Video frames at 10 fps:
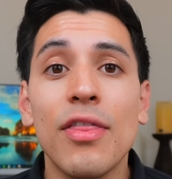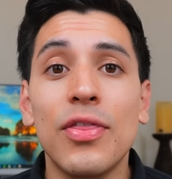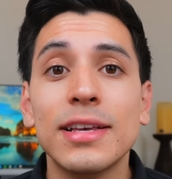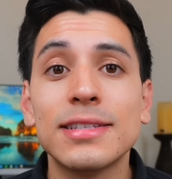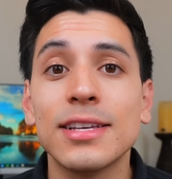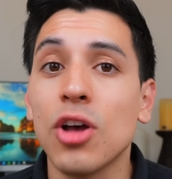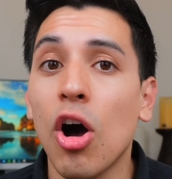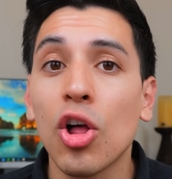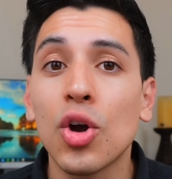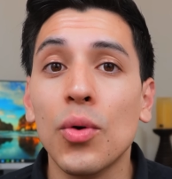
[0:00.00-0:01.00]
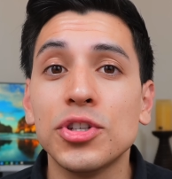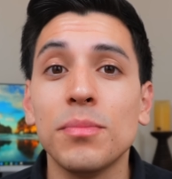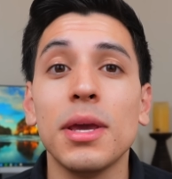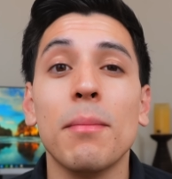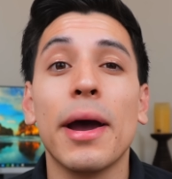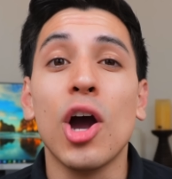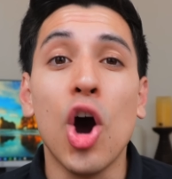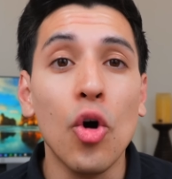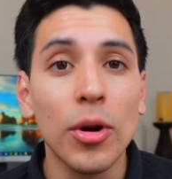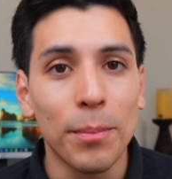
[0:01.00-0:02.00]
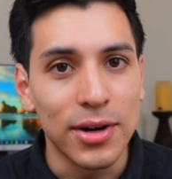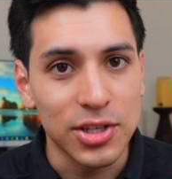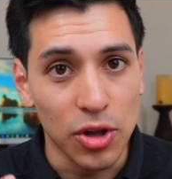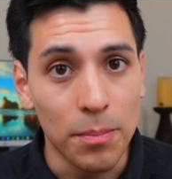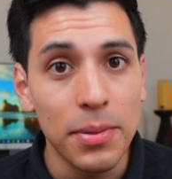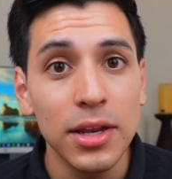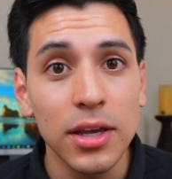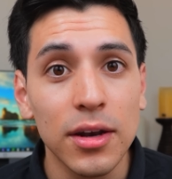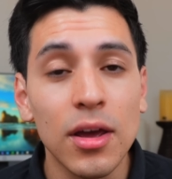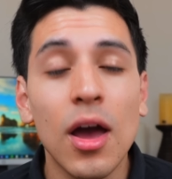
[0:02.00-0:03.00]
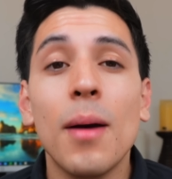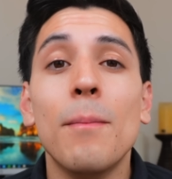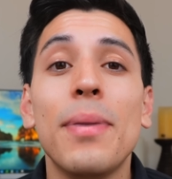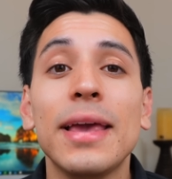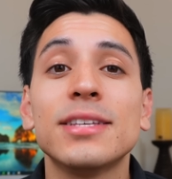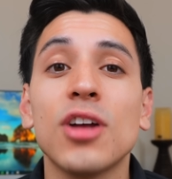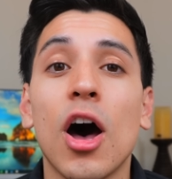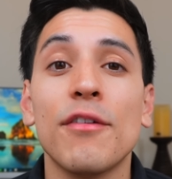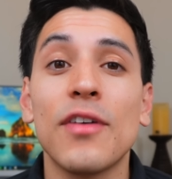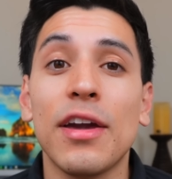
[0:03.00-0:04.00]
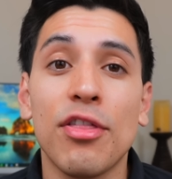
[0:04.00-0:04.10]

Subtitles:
This is all going to be my own personal opinion based off a